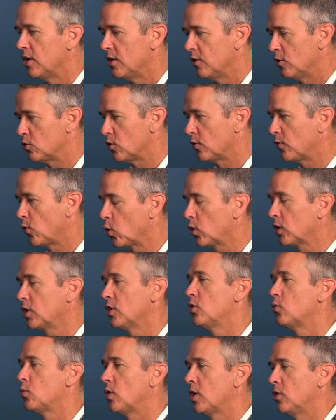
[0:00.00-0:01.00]
There's a fork
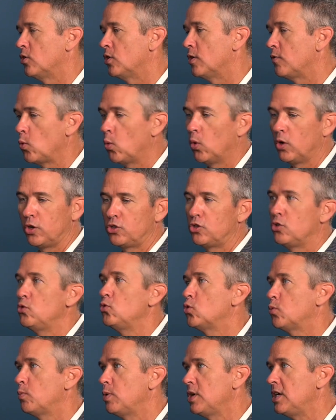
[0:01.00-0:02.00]
in the road. If you want to
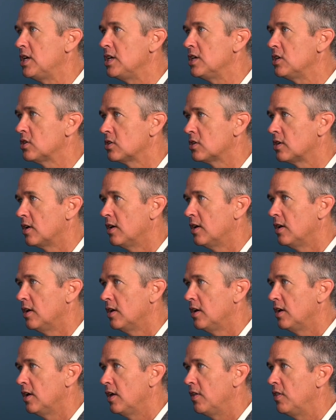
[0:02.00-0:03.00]
choose peace,
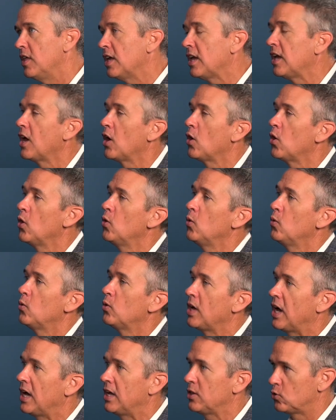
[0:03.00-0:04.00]
then go
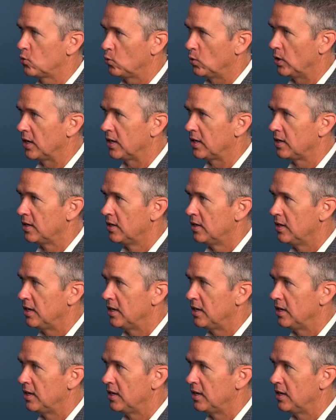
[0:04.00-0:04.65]
God's way.